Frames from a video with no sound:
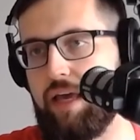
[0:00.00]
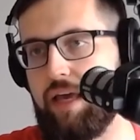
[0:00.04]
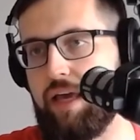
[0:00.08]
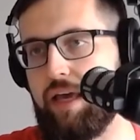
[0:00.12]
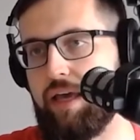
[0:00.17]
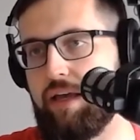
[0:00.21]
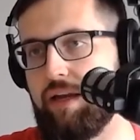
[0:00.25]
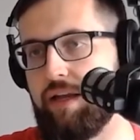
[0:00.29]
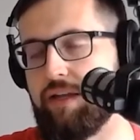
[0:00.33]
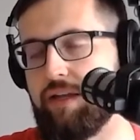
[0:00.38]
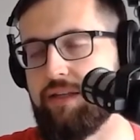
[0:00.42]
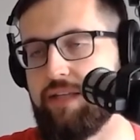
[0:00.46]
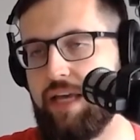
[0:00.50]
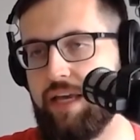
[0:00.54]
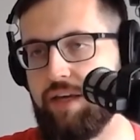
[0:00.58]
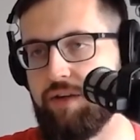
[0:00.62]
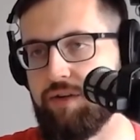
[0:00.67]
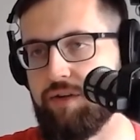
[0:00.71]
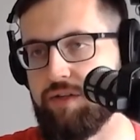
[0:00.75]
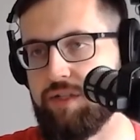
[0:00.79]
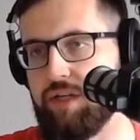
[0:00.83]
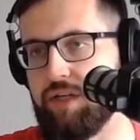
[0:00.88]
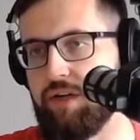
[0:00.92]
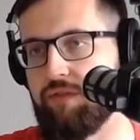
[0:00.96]
and
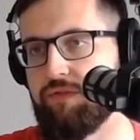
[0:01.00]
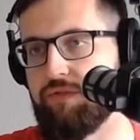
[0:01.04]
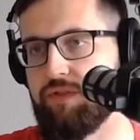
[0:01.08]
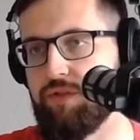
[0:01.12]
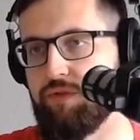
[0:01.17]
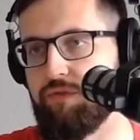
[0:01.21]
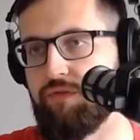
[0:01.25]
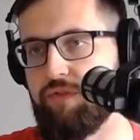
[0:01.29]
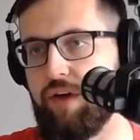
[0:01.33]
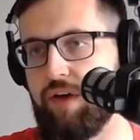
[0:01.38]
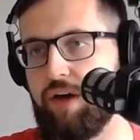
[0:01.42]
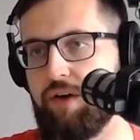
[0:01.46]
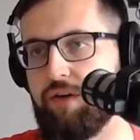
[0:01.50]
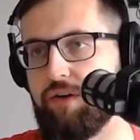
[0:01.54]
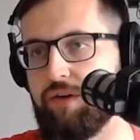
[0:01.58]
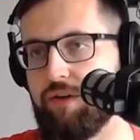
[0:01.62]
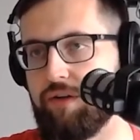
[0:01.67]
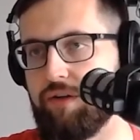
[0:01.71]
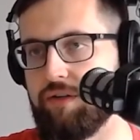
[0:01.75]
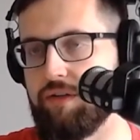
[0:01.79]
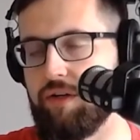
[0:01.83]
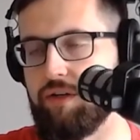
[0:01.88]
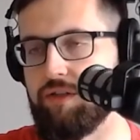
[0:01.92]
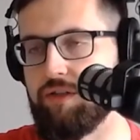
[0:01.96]
take yourself to
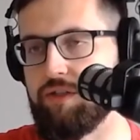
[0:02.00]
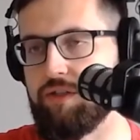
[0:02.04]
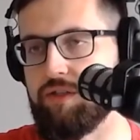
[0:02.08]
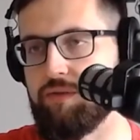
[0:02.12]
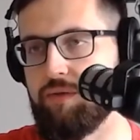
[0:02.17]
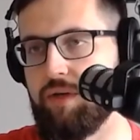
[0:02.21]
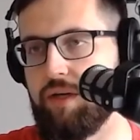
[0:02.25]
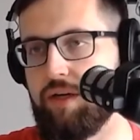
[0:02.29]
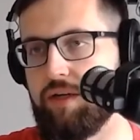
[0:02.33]
failure on